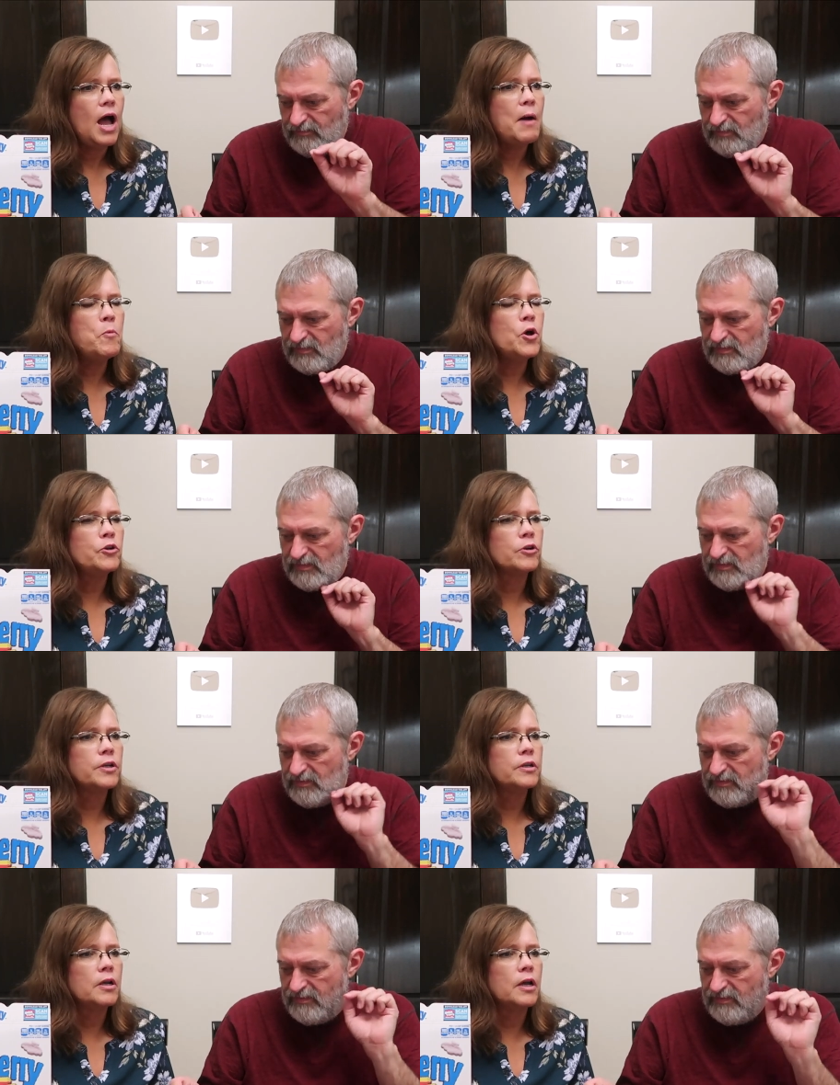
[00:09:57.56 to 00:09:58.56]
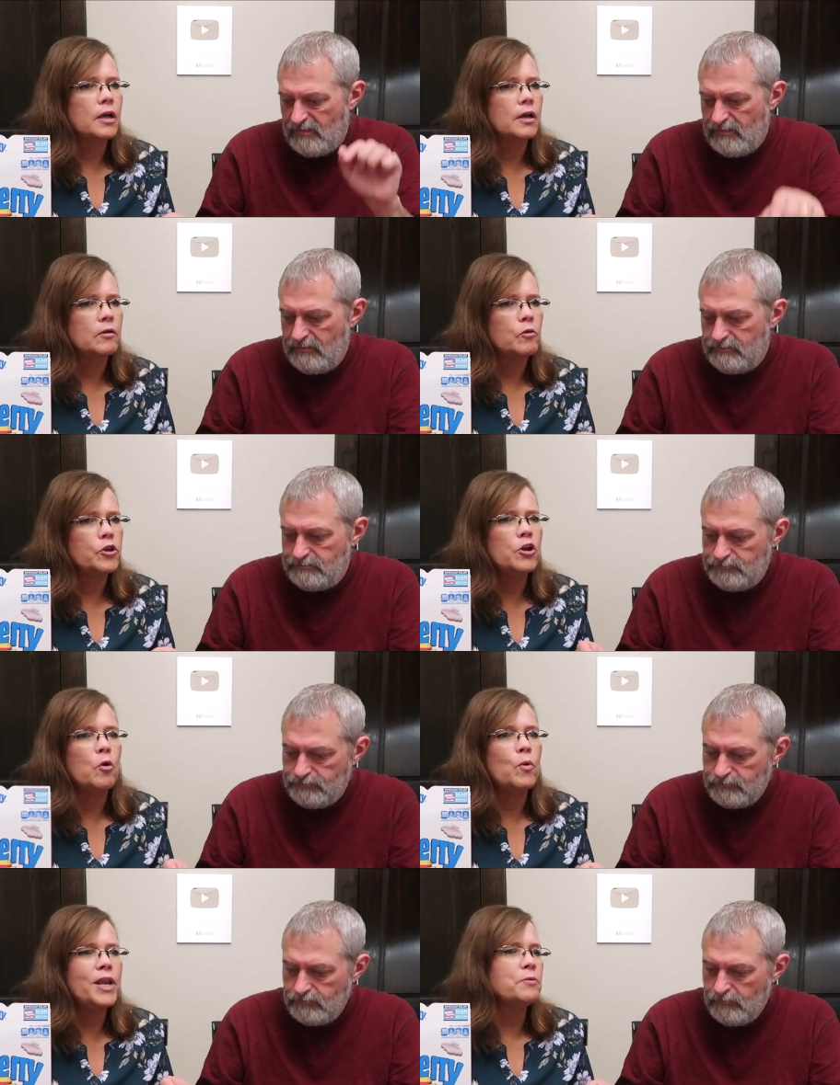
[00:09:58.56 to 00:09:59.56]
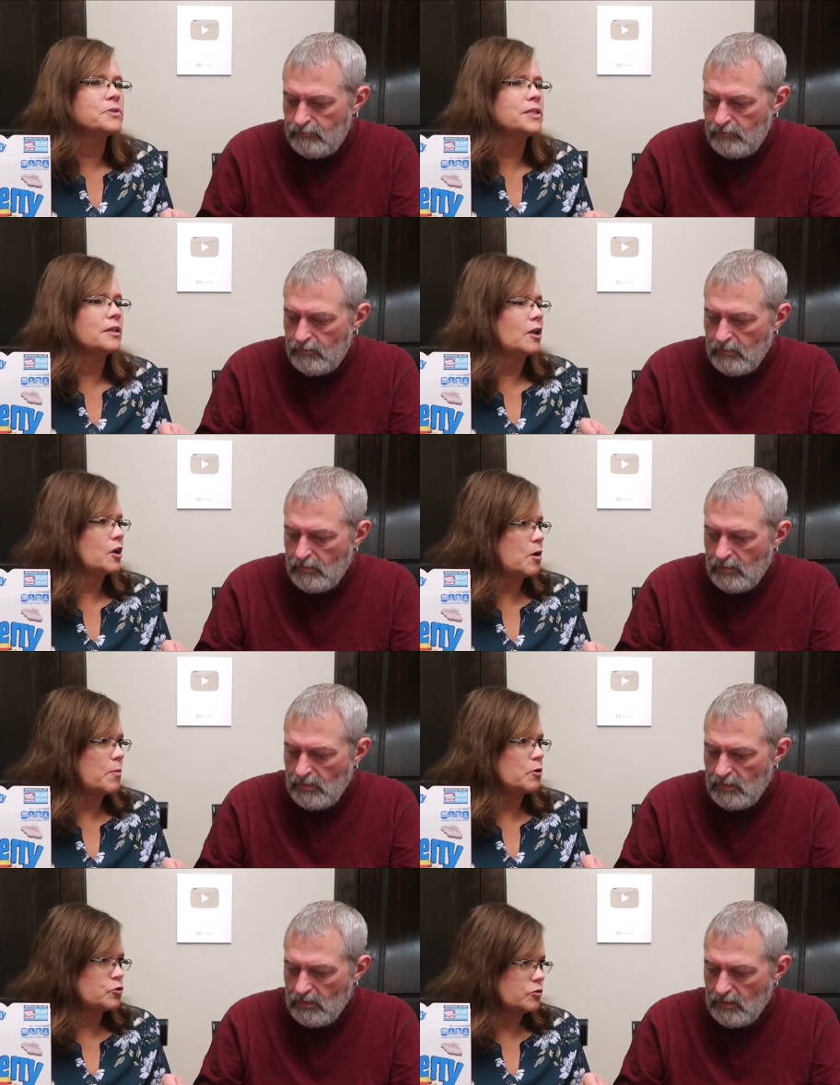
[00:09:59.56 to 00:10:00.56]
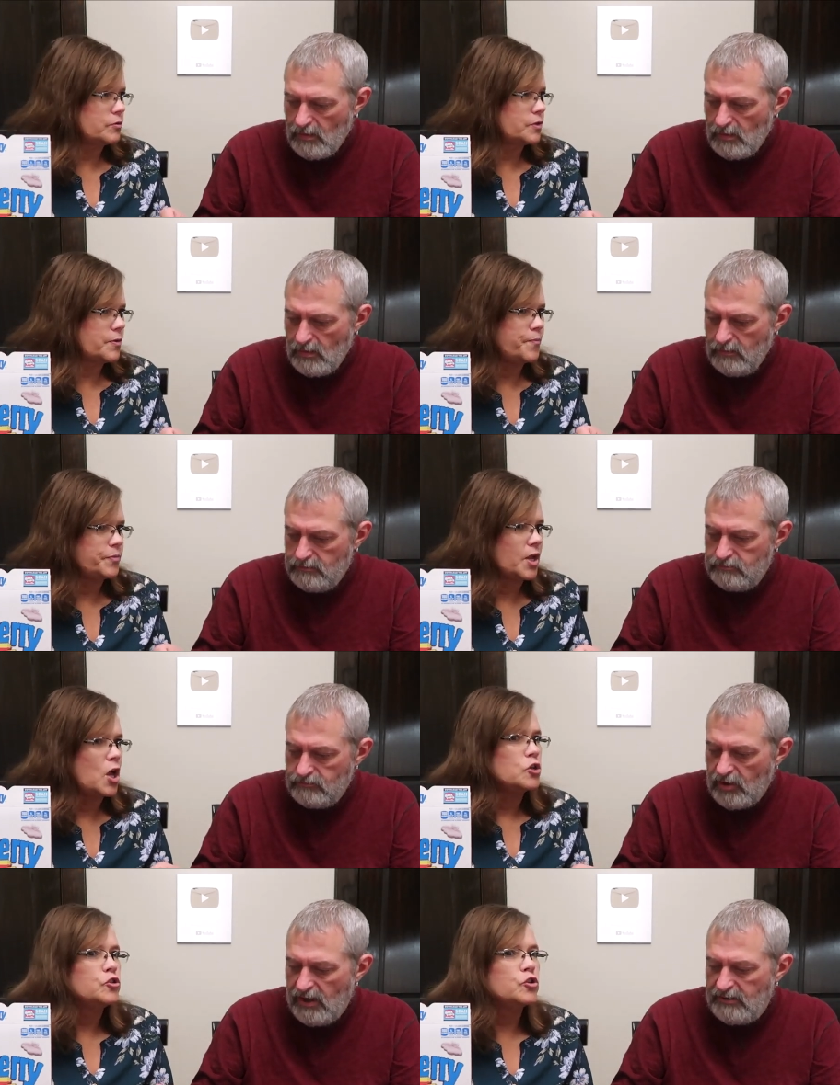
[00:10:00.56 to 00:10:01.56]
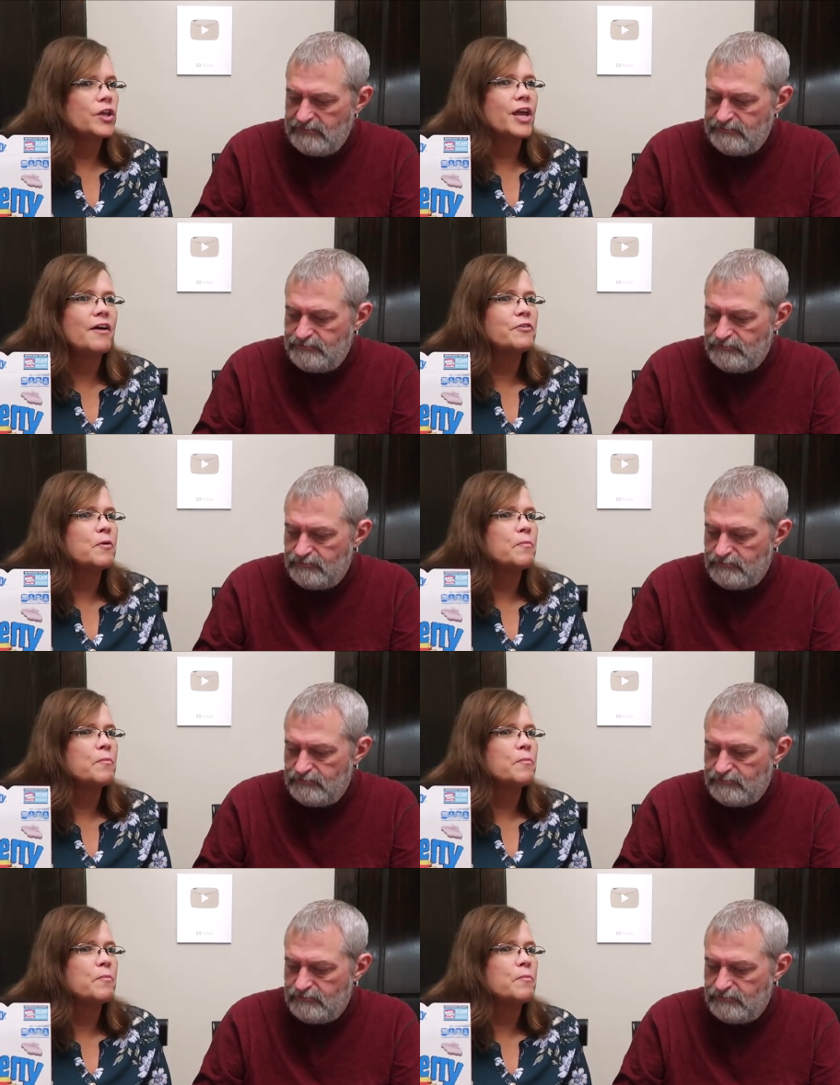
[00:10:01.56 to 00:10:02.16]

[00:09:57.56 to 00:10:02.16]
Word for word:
Speaker 1: I'm wondering, uh, you know, we don't see a lot of commercials. Right. Do they have